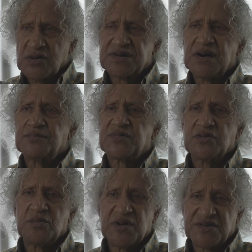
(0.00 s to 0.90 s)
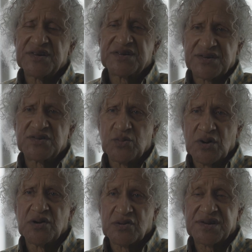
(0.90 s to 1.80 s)
looked up to. Musicians
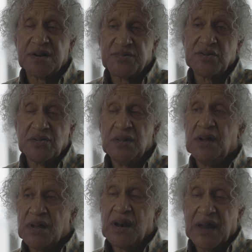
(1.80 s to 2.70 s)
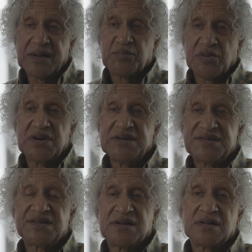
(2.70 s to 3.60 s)
were looked up to, like
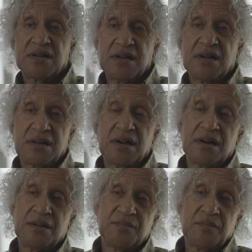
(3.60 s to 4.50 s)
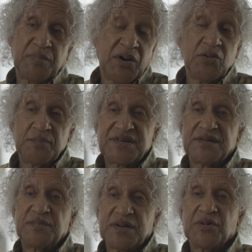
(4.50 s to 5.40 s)
priests and and um, popes
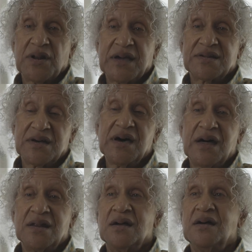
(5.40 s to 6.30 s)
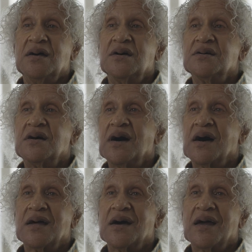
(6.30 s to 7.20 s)
and people like that.
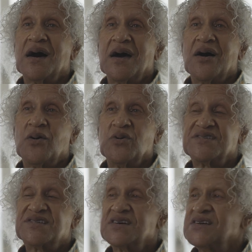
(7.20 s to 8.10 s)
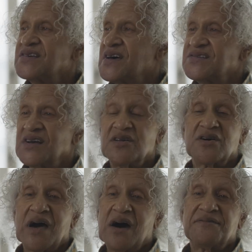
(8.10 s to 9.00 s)
Uh, and I always tease. I said,
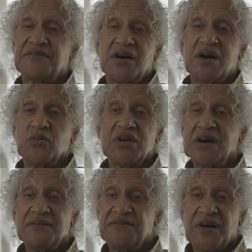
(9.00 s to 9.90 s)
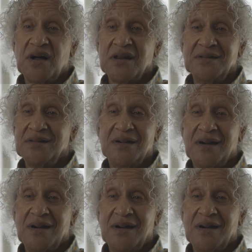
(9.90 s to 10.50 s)
look how far we have fallen